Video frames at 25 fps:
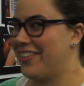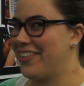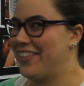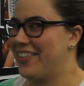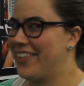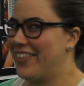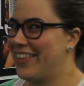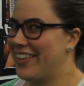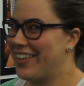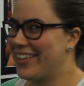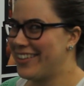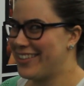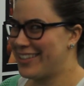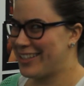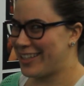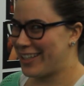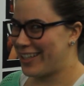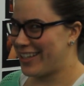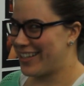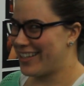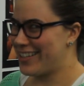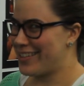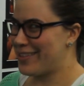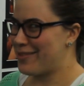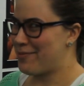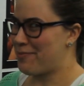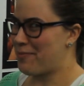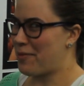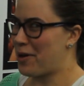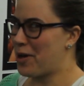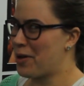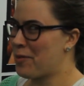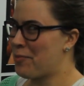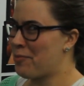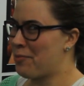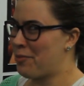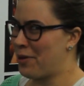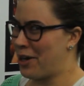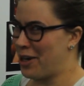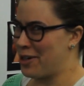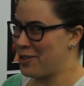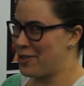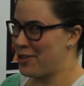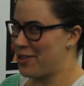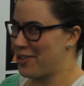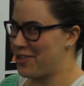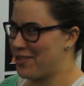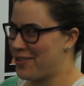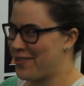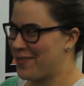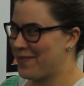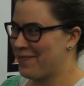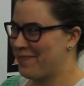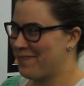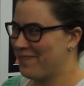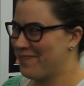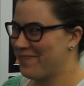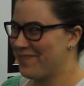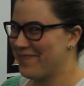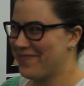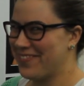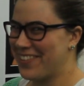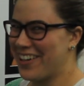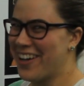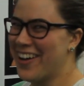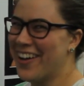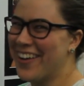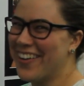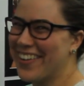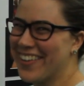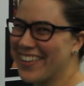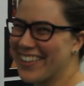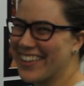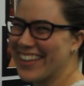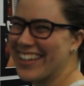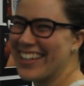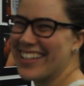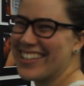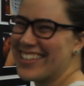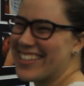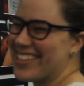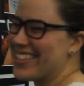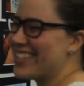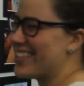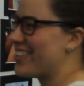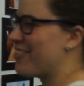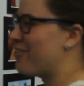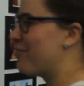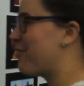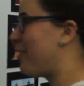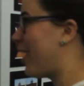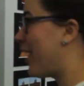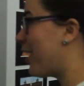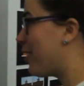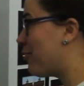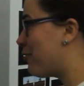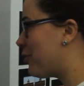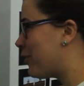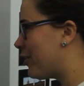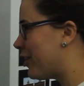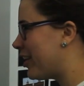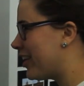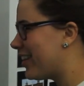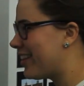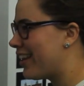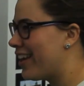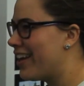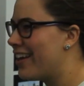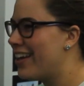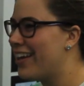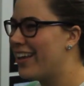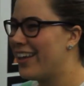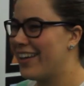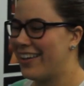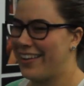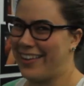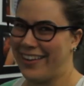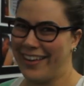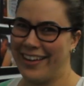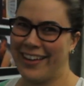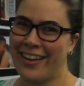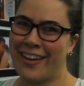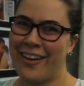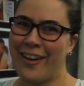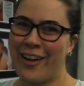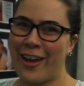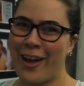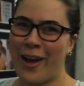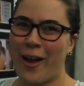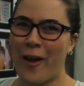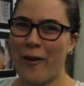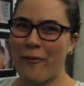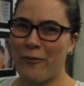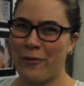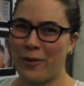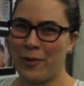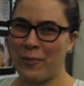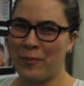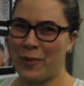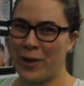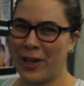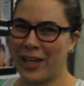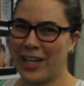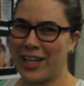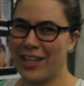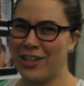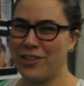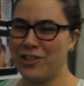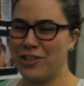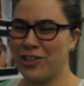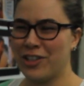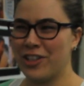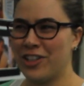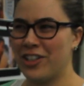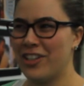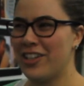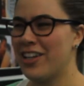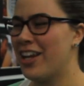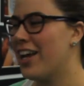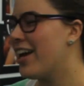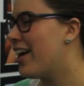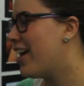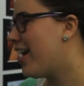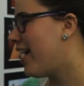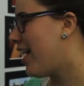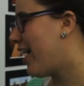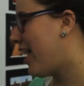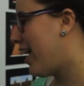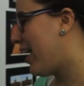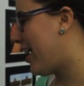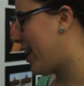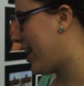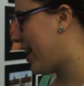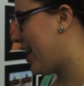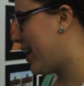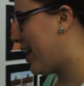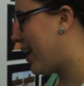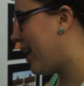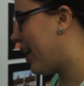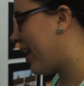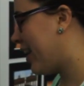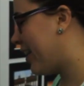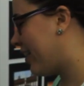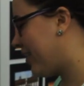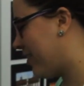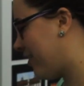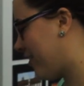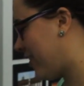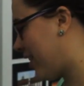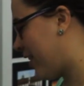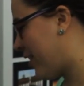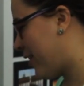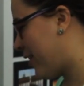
this is my precious. This is the favorite thing I have in my kitchen, and